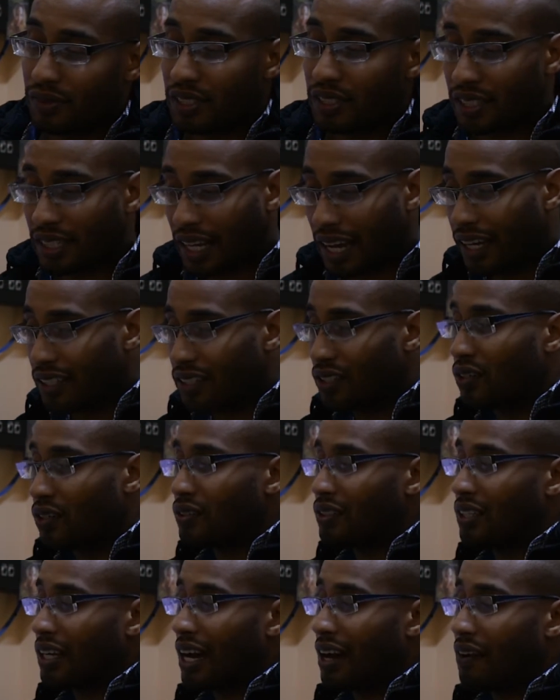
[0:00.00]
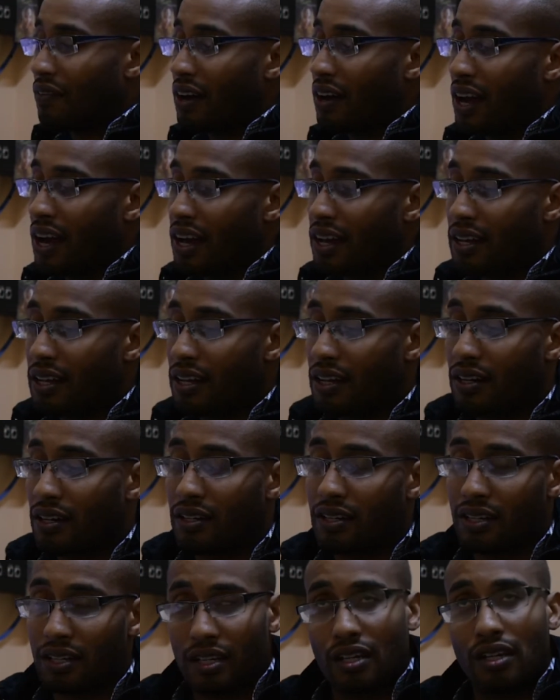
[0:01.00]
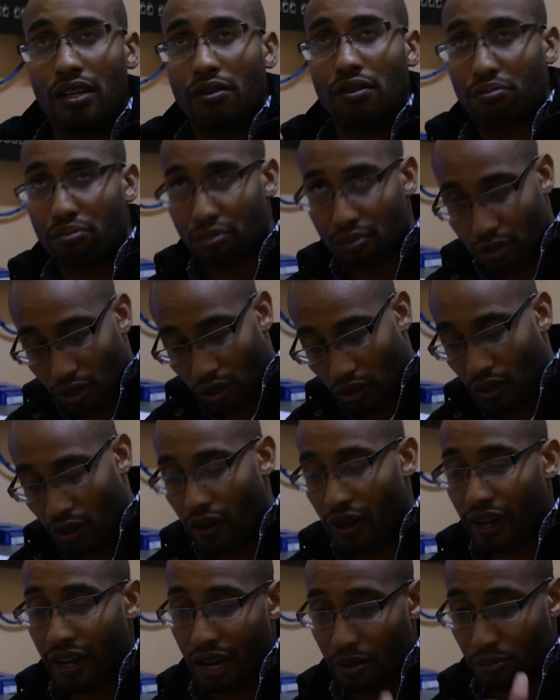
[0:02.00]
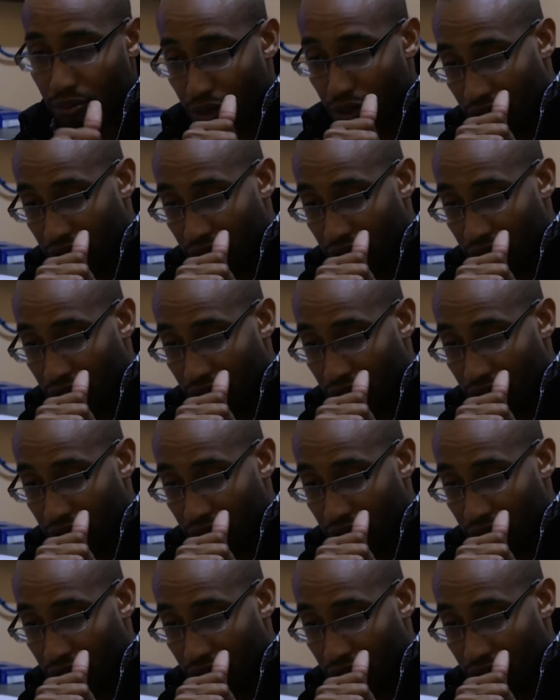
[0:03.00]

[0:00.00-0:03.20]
Start out, you have an idea, go ahead and